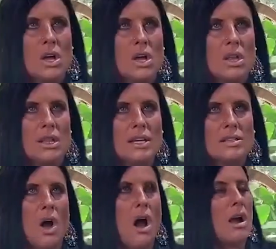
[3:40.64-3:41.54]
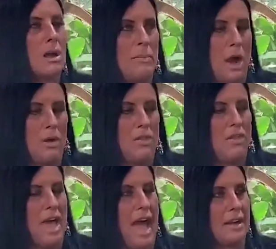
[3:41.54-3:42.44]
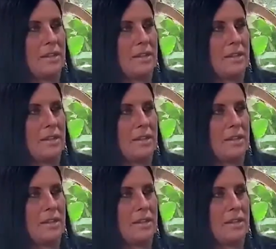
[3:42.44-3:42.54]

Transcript: let's talk about that.